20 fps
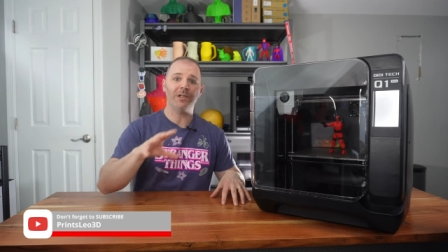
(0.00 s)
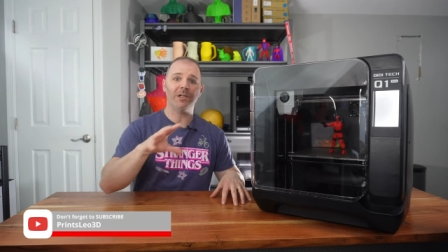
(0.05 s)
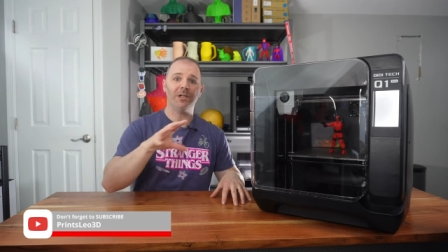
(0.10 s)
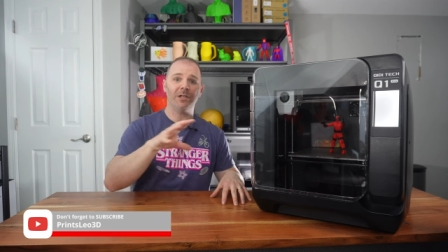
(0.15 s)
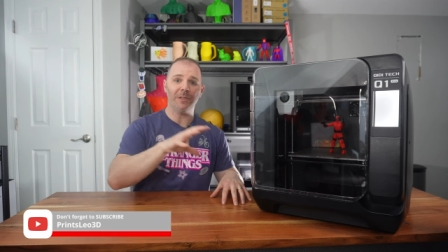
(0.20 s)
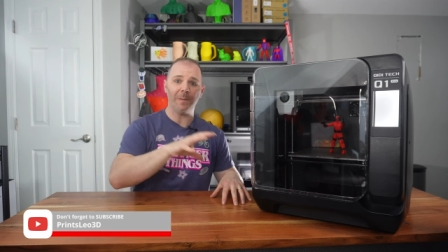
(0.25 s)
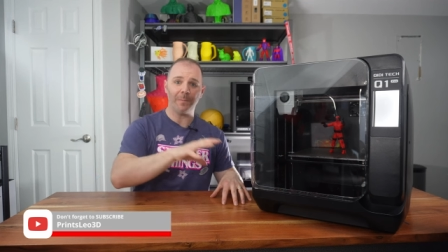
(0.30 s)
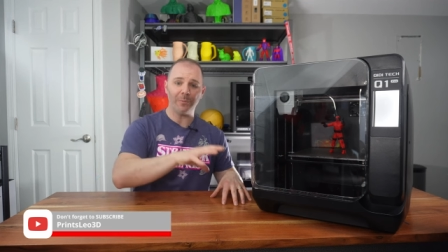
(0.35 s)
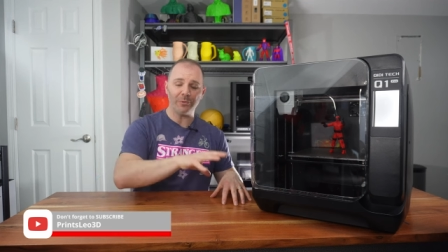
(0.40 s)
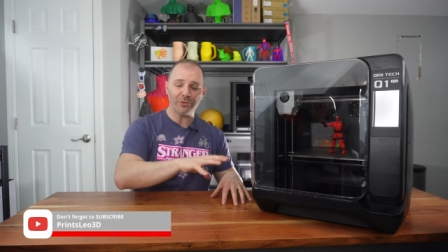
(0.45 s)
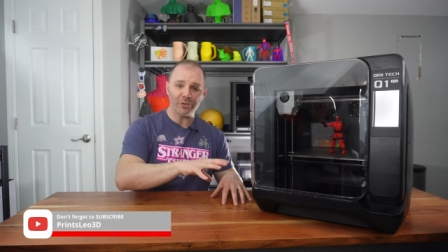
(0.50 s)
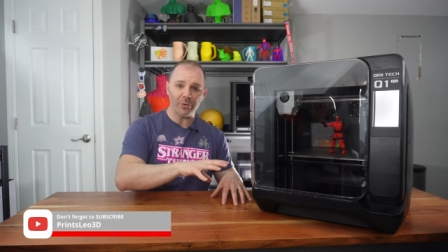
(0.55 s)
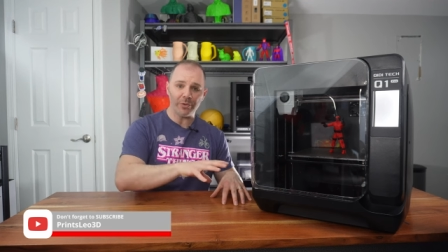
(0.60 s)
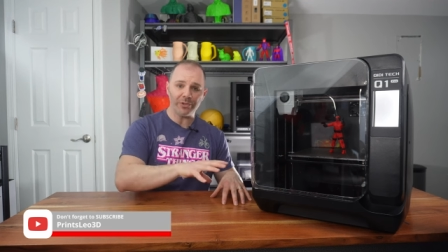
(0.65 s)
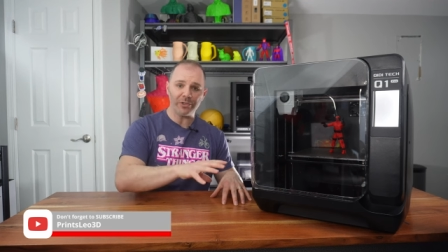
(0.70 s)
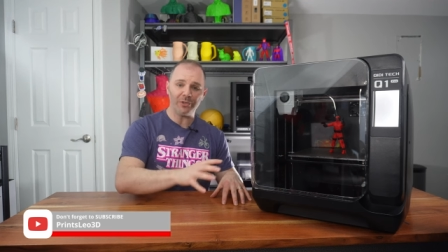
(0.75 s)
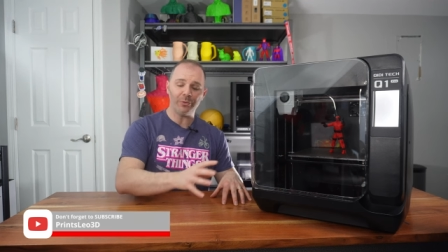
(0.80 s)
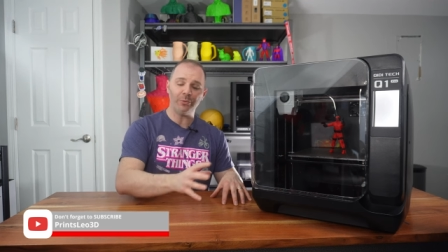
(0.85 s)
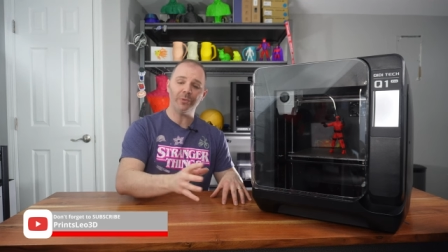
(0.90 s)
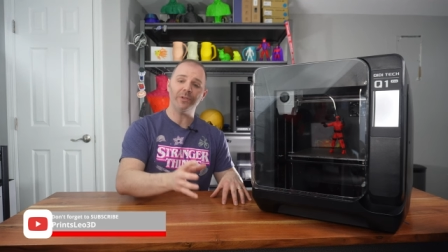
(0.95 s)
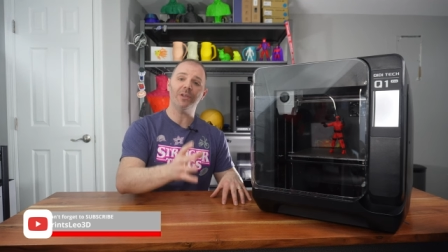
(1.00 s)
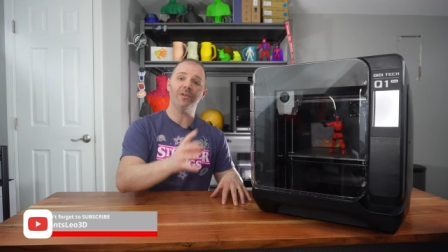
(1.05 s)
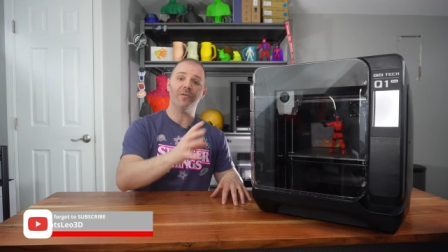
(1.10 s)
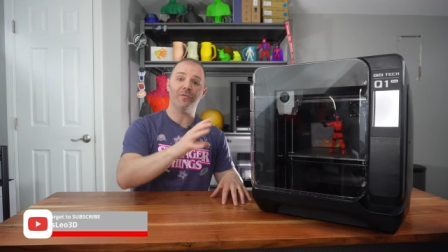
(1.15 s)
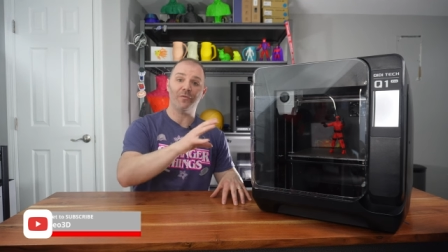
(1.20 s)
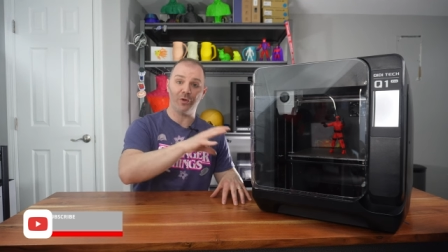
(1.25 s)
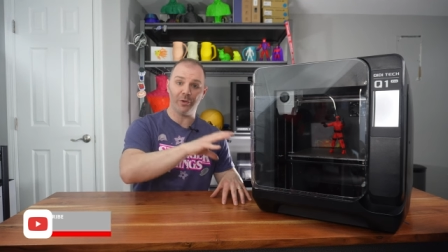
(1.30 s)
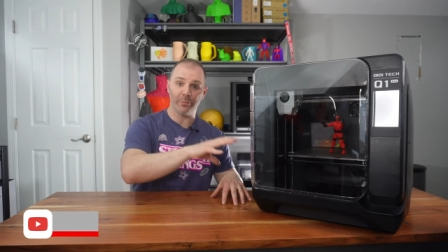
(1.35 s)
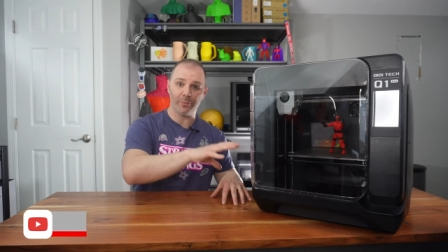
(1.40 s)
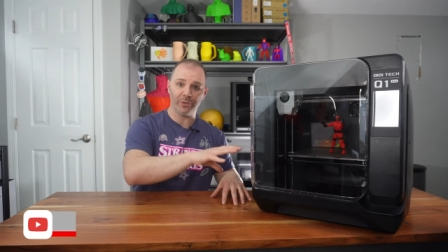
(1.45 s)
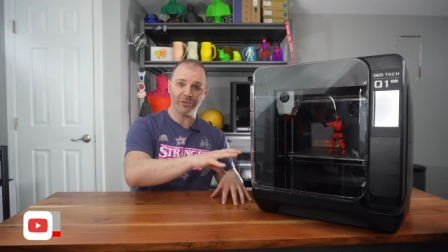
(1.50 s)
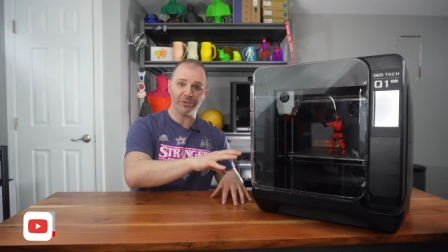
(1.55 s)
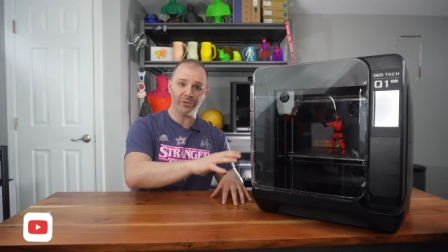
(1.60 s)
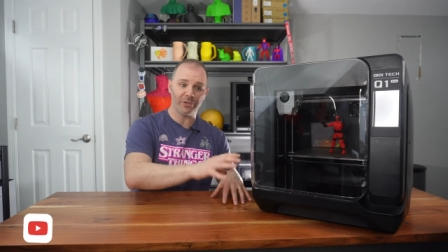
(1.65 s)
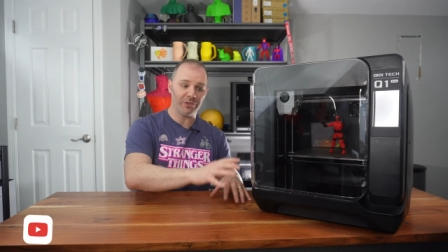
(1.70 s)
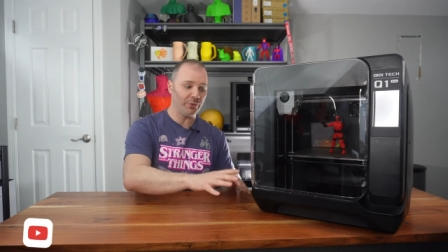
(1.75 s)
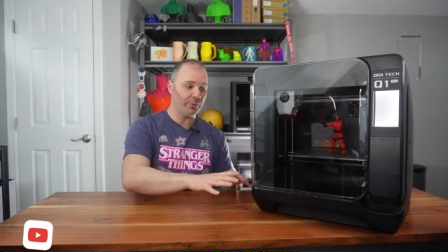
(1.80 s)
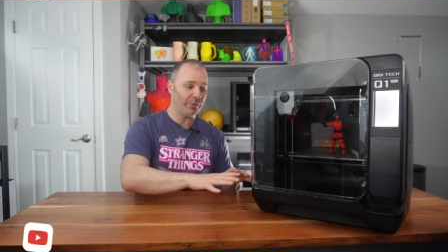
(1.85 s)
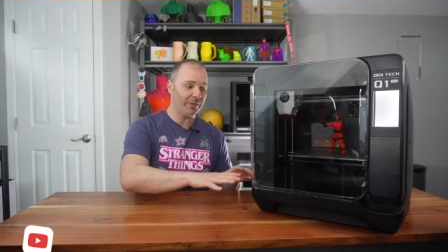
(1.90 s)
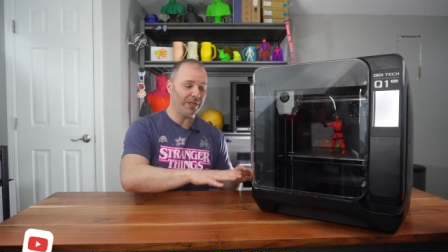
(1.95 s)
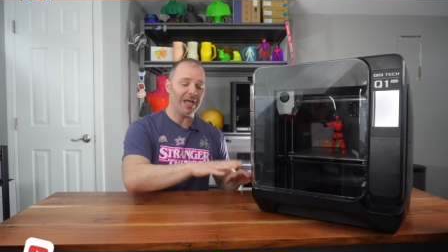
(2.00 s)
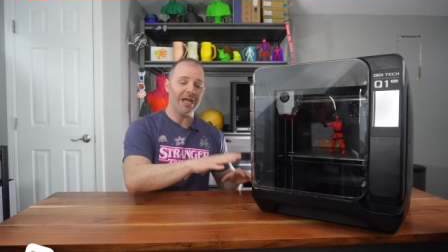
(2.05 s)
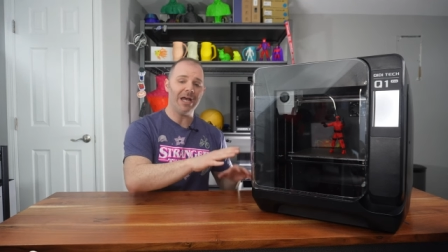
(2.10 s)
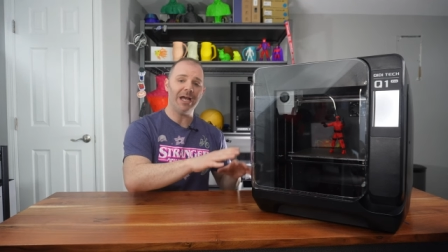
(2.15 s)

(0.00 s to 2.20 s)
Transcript: Klipper is going to do it, the firmware is gonna do it,